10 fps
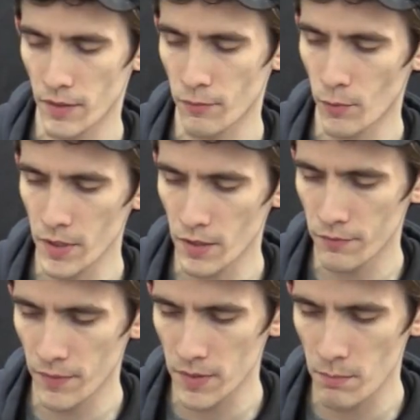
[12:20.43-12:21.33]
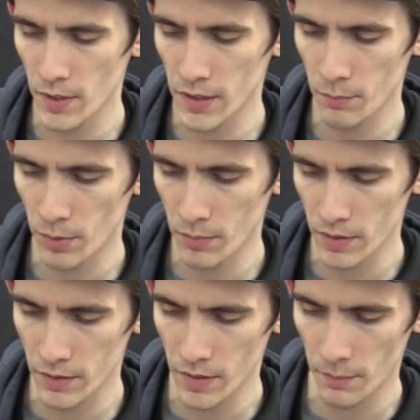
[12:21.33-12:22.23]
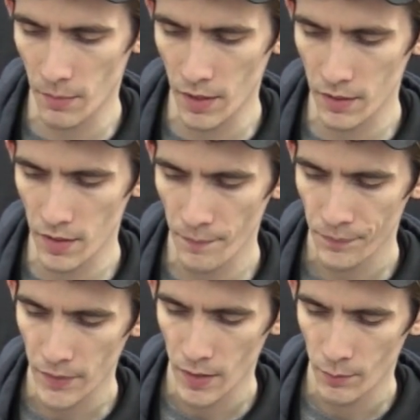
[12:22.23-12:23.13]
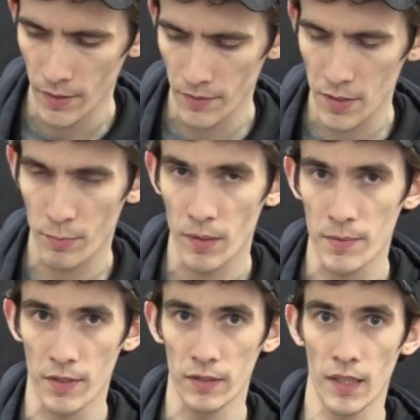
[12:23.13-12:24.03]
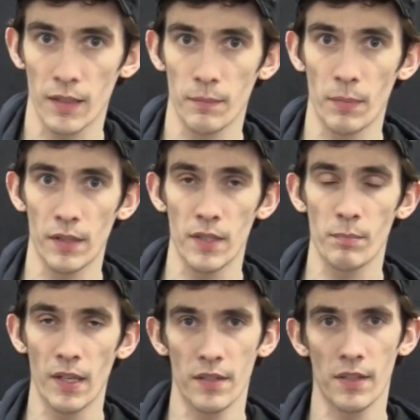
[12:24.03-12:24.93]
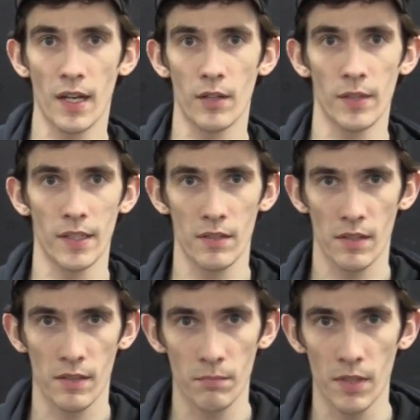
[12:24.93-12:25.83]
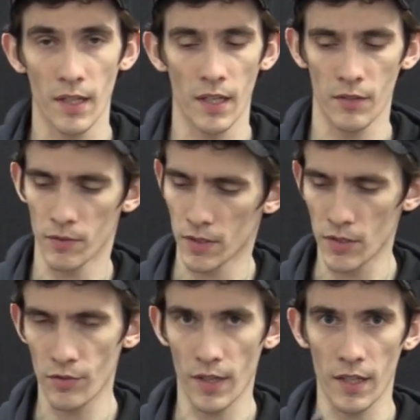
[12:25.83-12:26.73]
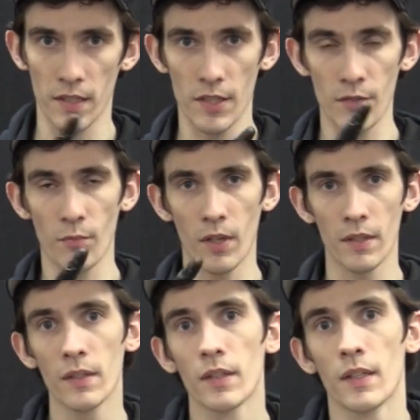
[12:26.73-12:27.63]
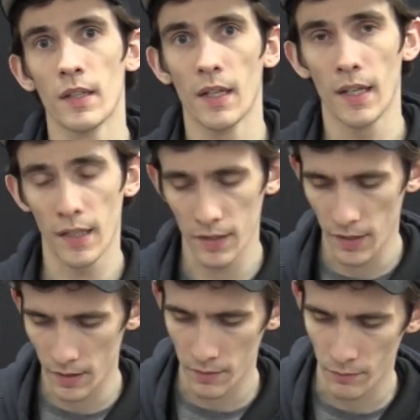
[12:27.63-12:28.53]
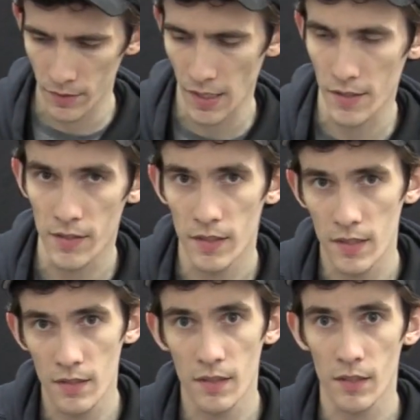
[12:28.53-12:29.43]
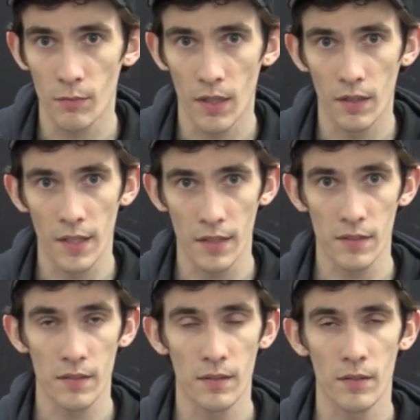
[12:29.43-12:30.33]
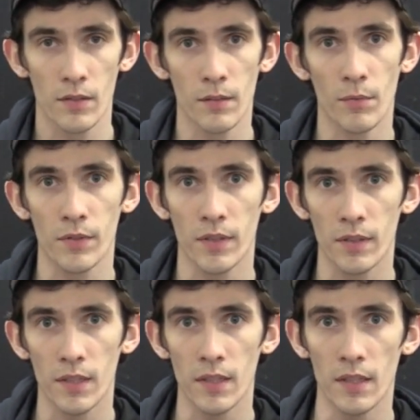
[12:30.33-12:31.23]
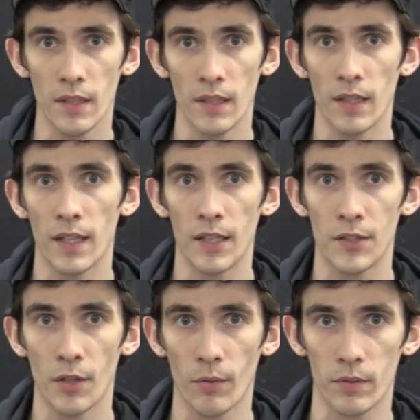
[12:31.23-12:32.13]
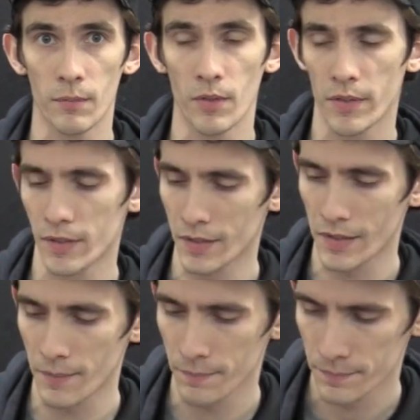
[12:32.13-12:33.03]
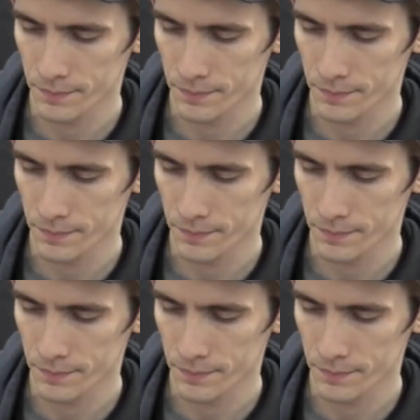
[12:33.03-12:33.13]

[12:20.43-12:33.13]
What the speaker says: The 40 to 50 million per milliliter mark, we have the sperms that are a lot better spaced out, and the system can accurately track each one and get velocities as well as good motility and total motility.